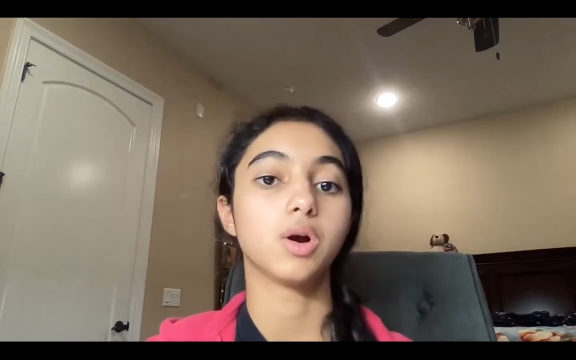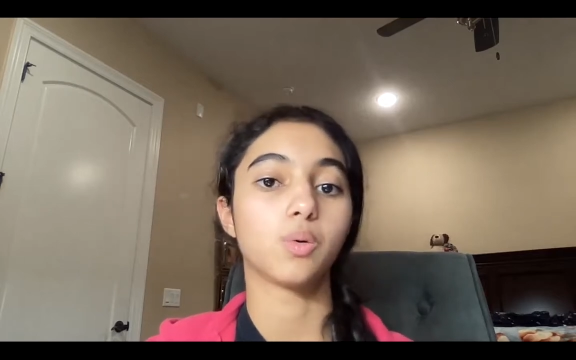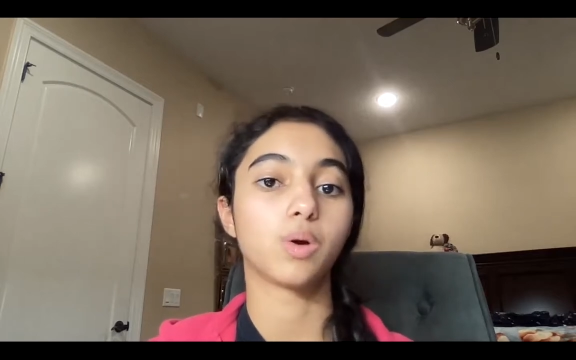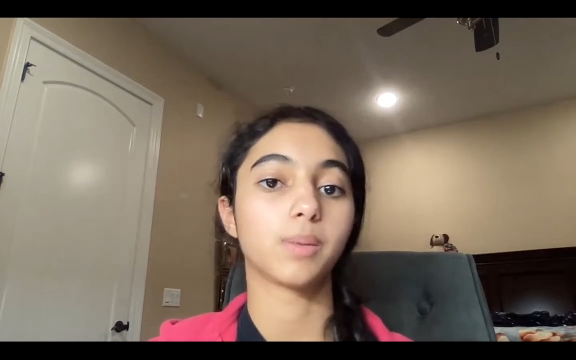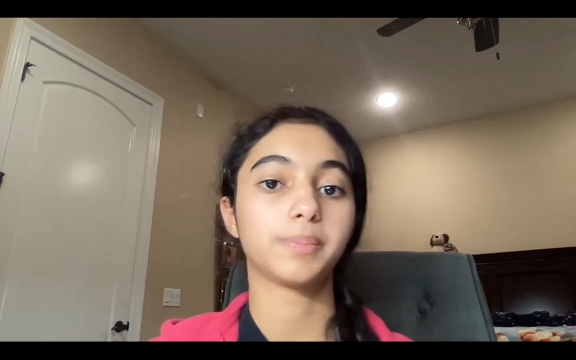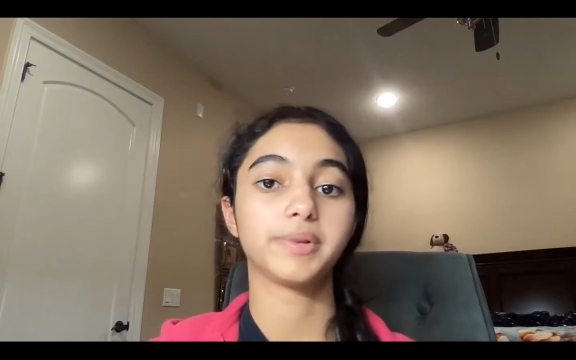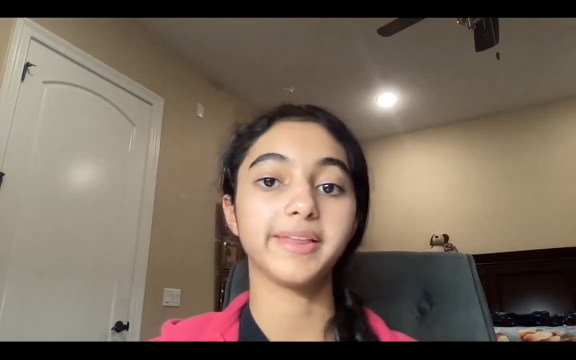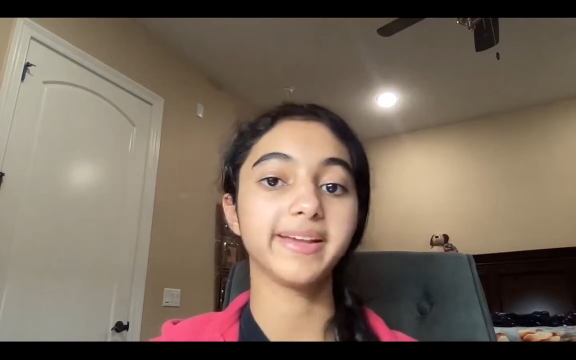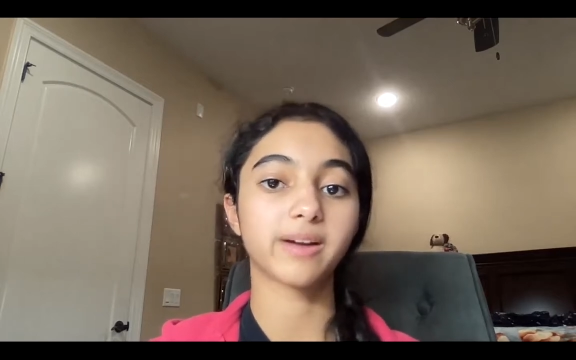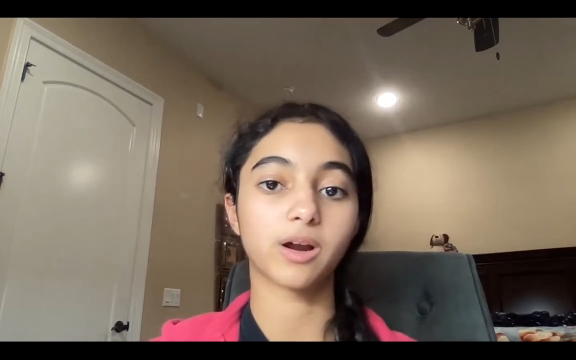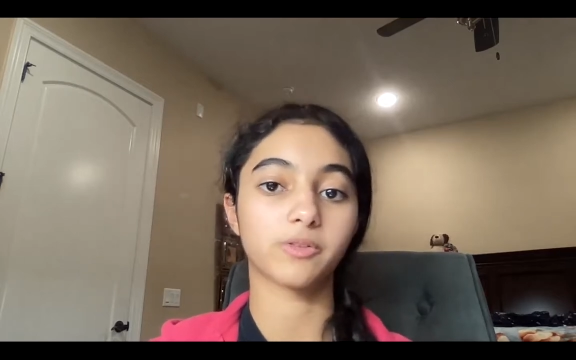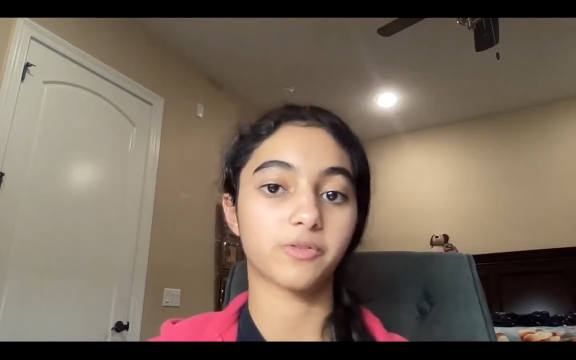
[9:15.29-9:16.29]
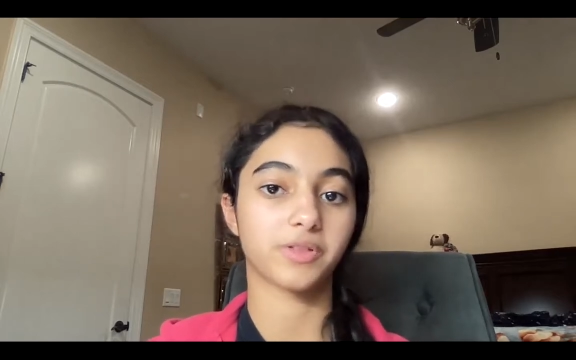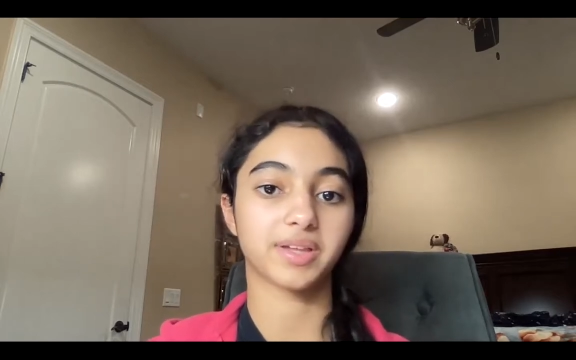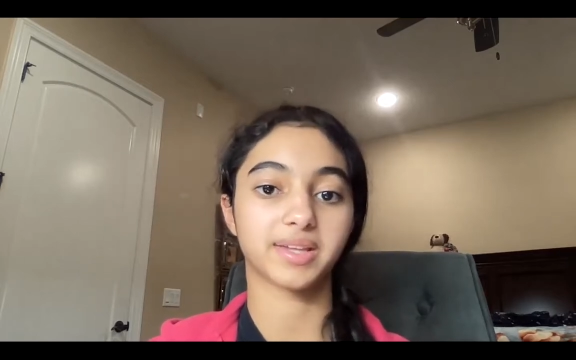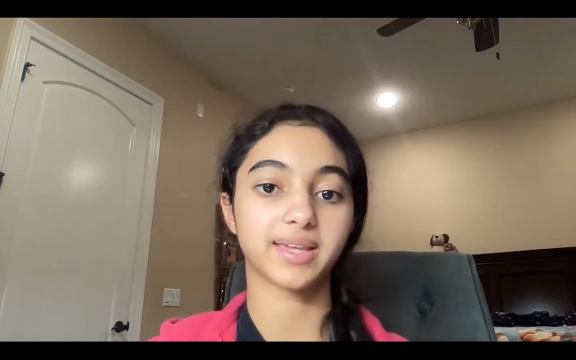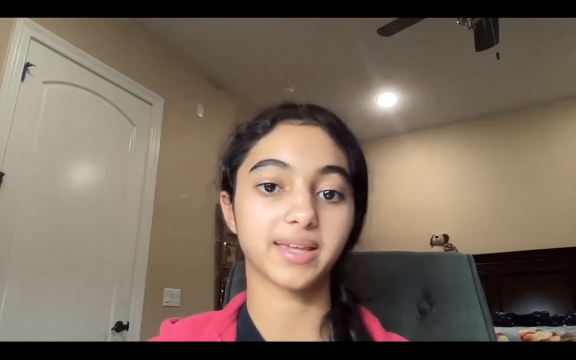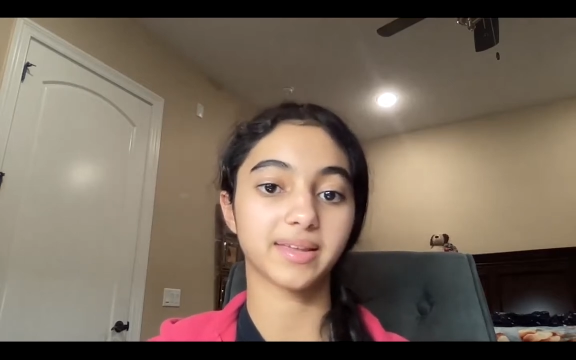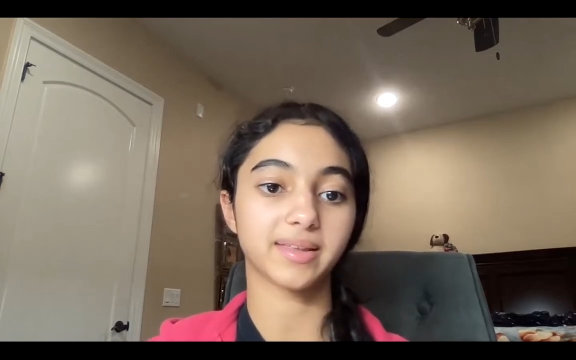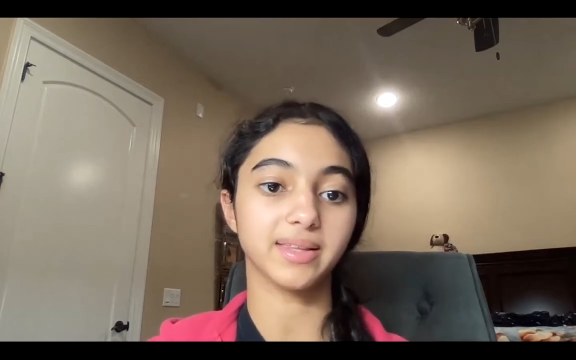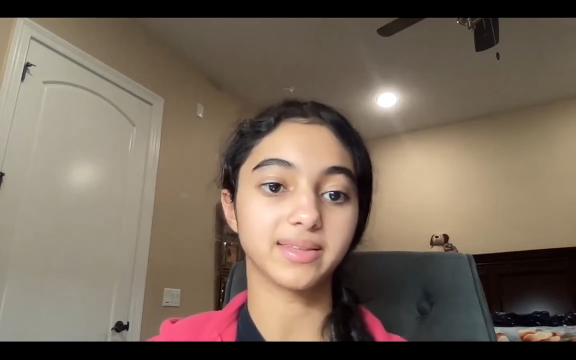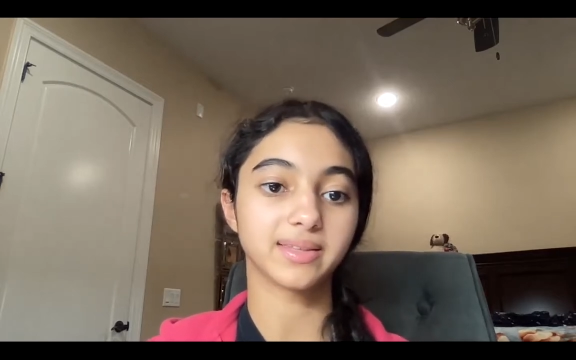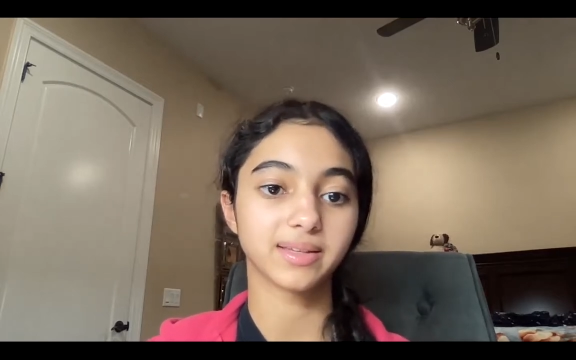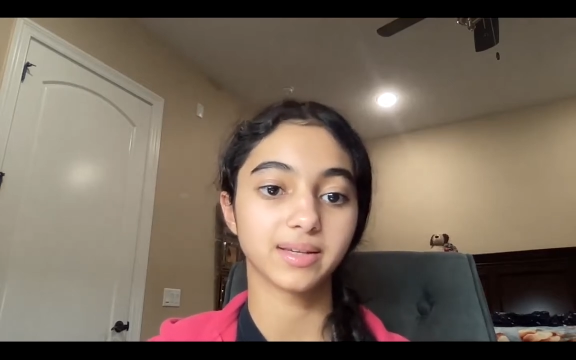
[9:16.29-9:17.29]
or a playground for the
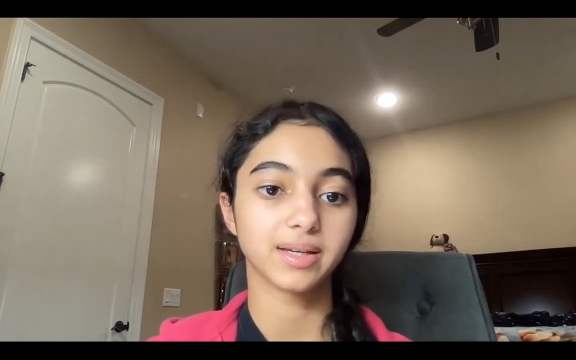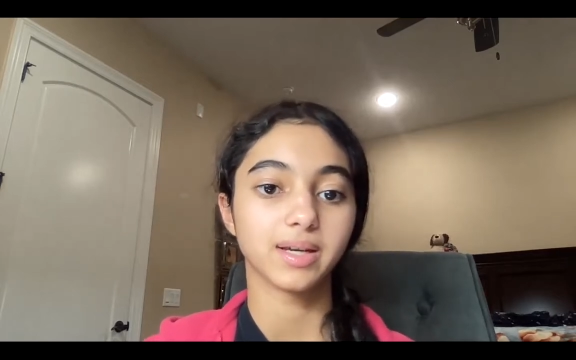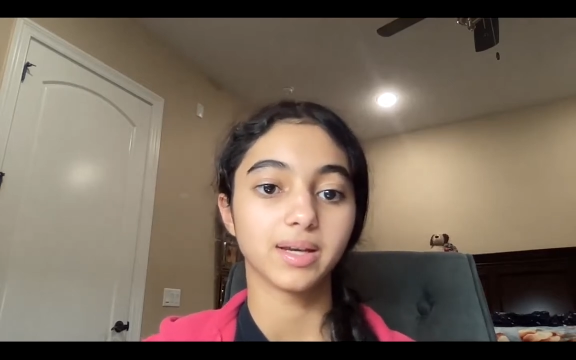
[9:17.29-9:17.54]
kids,